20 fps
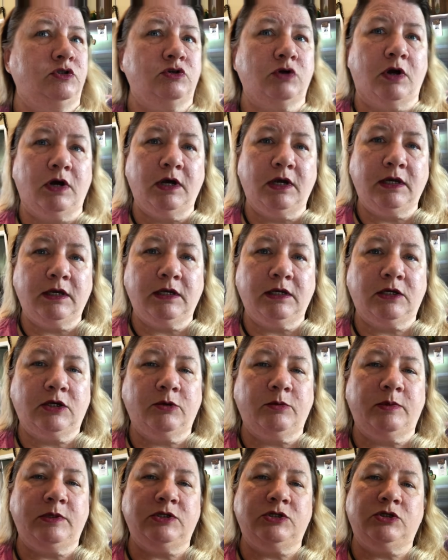drawing, it
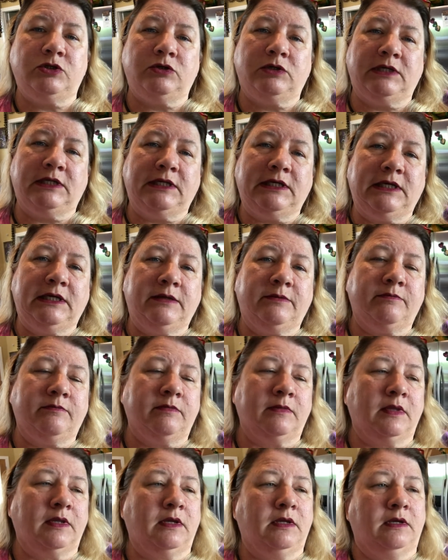could be doodling,
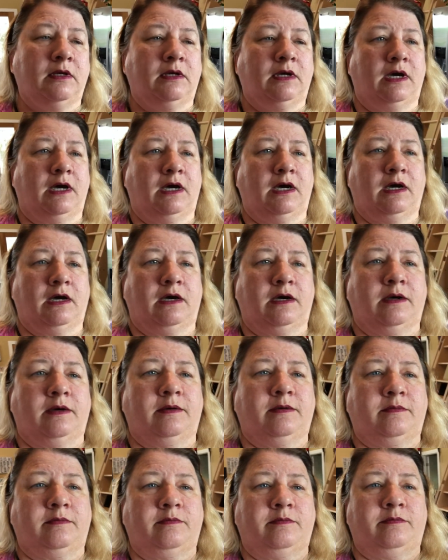
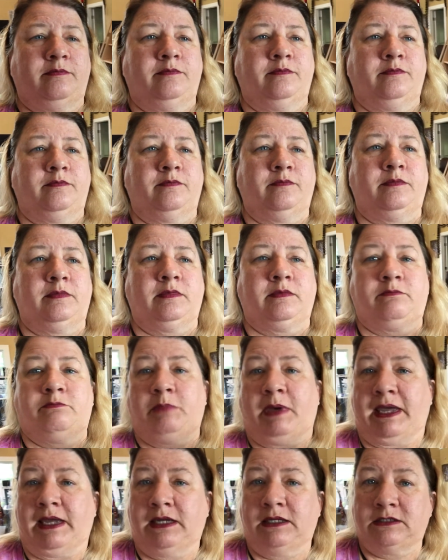um,
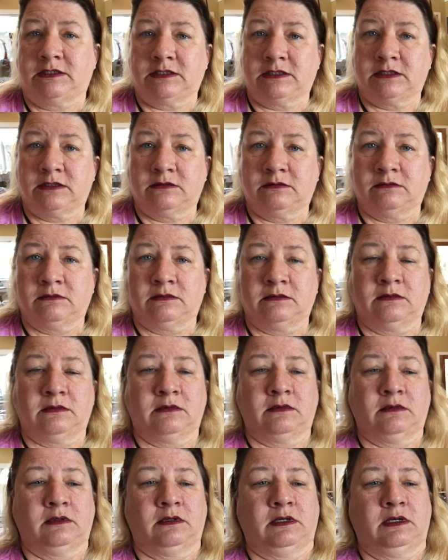paint,
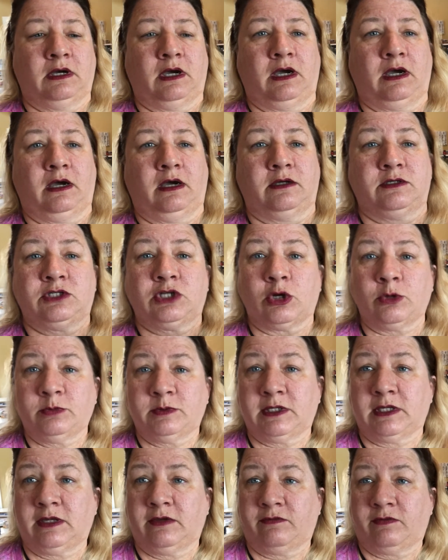uh,
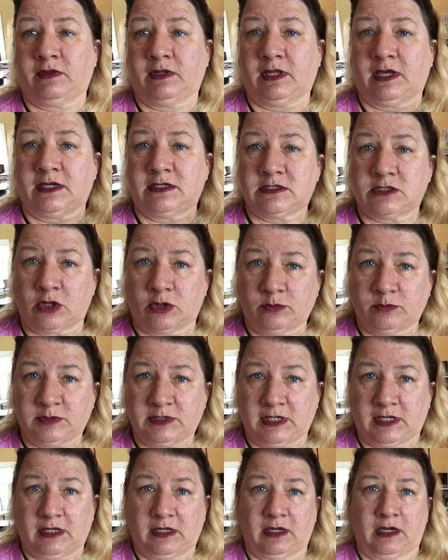sculpting, if you like
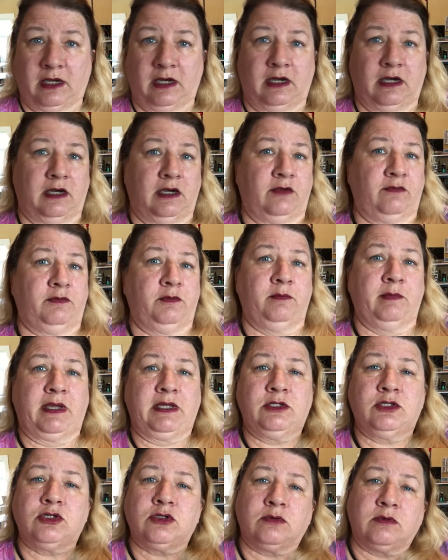sculpting. Uh, if you
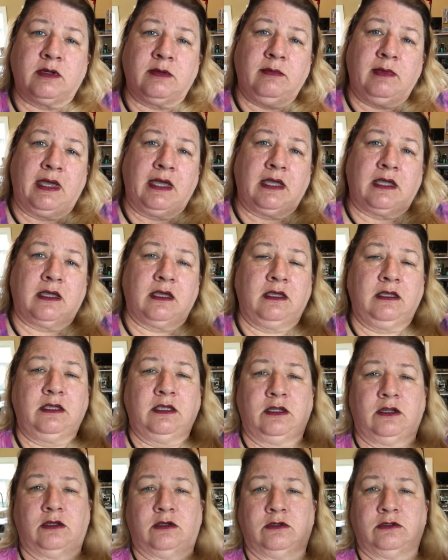make jewelry, make,
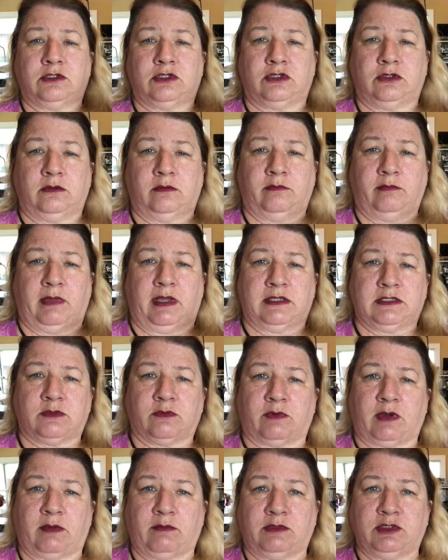you know, mess
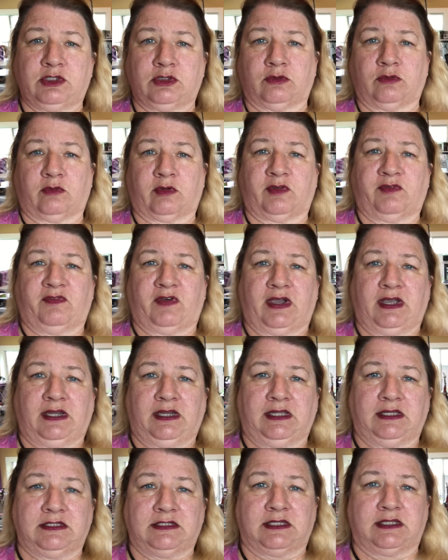around with jewelry
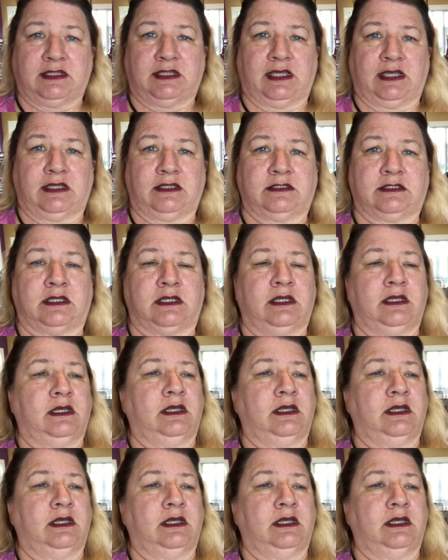findings and things.